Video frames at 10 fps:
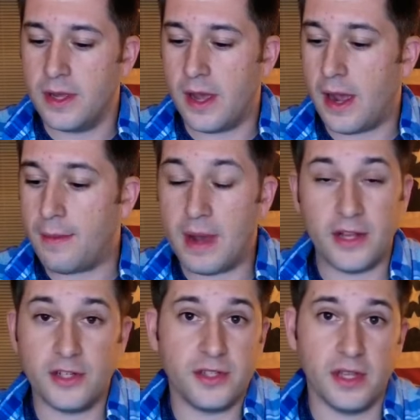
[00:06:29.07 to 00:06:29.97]
I
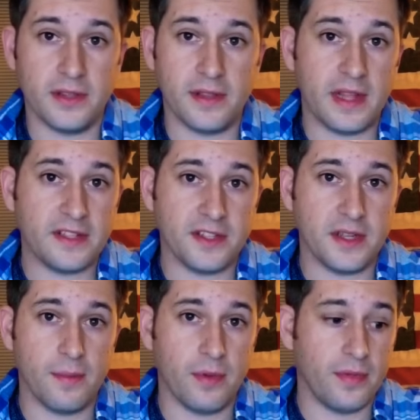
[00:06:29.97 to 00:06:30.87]
just think that that's a
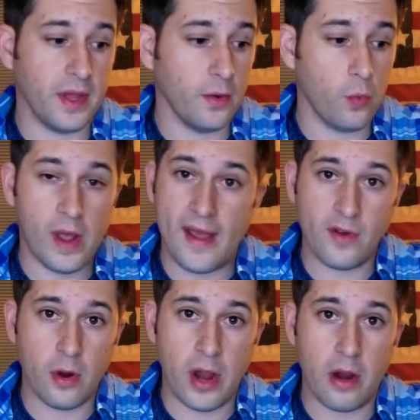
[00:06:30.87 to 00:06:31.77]
simple thing.
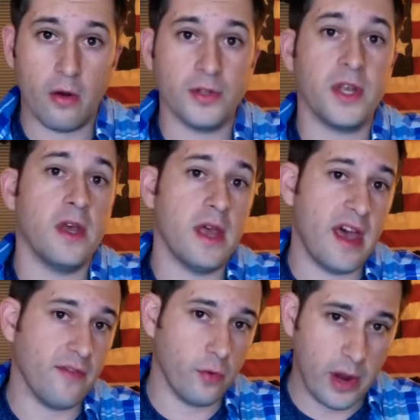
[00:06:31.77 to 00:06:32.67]
Heavier arrows
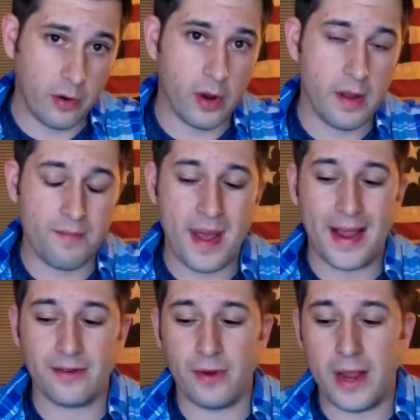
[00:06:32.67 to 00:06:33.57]
have greater
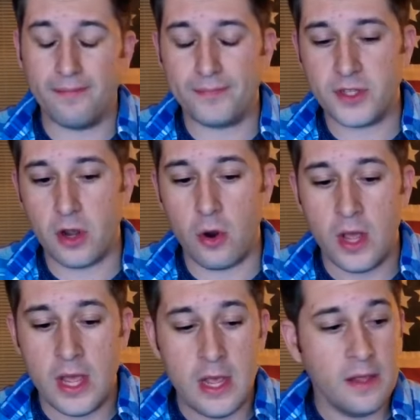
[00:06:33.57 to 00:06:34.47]
impact, right? So
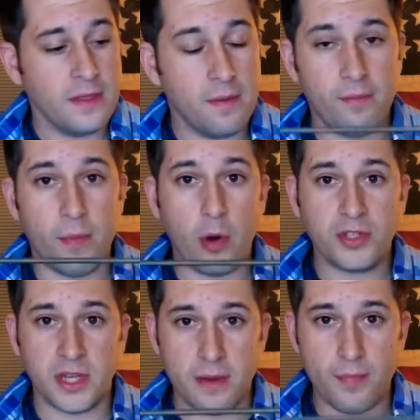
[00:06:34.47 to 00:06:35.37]
the
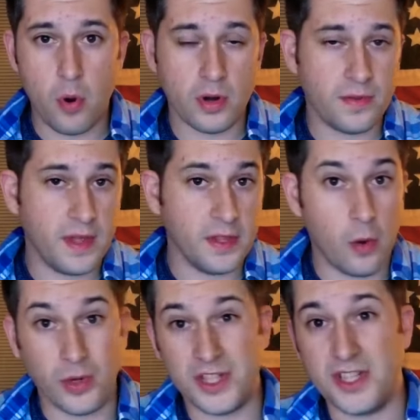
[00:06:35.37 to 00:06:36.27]
most important thing, though,
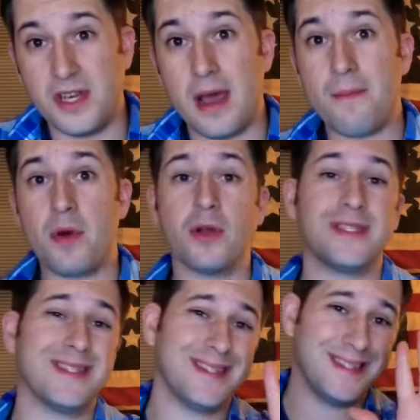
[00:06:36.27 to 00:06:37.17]
which is number
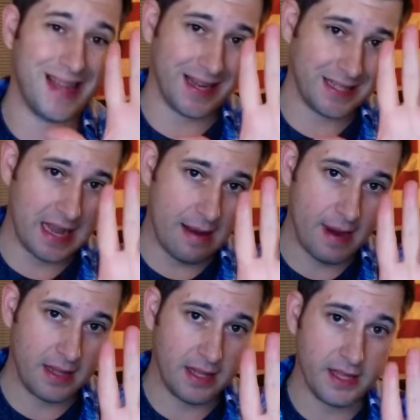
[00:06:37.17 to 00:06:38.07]
6 on
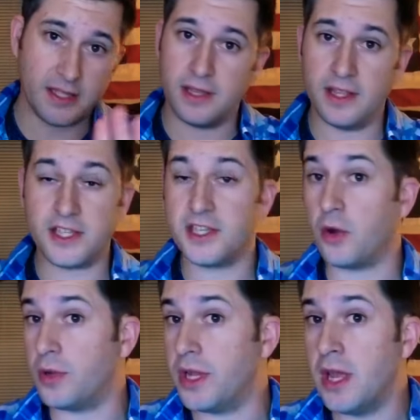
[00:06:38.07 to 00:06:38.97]
my list, and this is
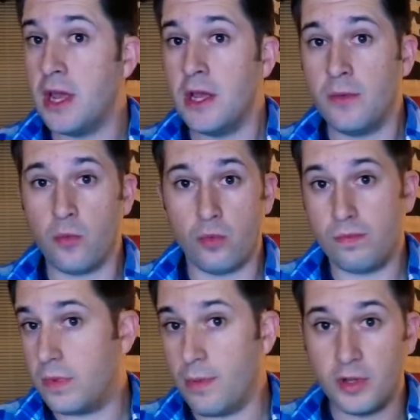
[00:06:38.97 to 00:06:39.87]
only
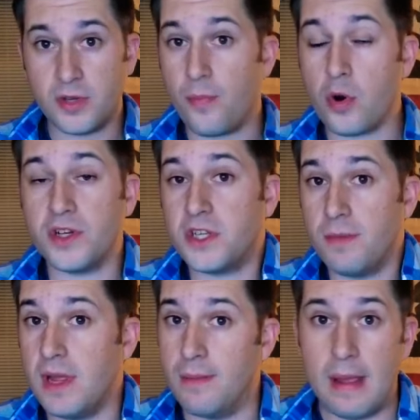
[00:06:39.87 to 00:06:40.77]
the most important to
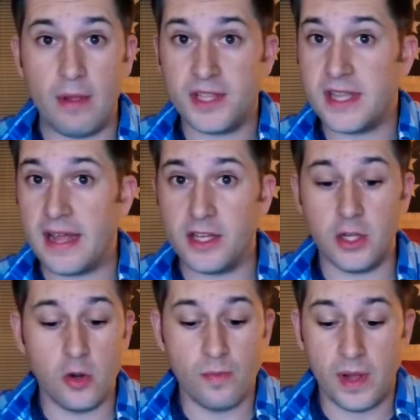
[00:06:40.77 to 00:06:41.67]
me. Maybe it's not to
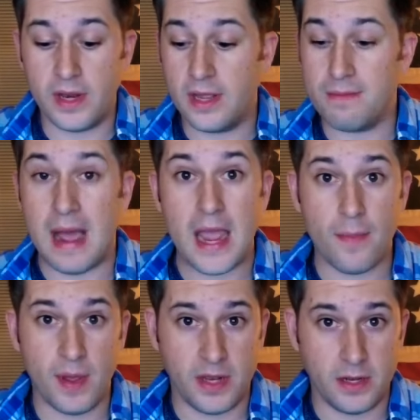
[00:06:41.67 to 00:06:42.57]
you, but in my
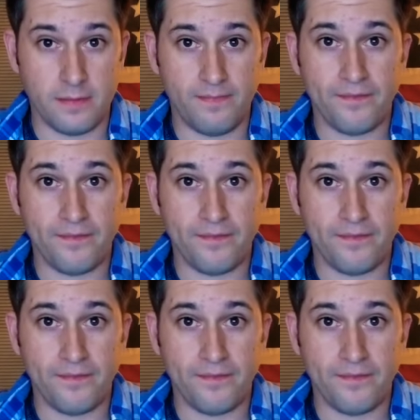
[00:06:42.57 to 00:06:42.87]
opinion,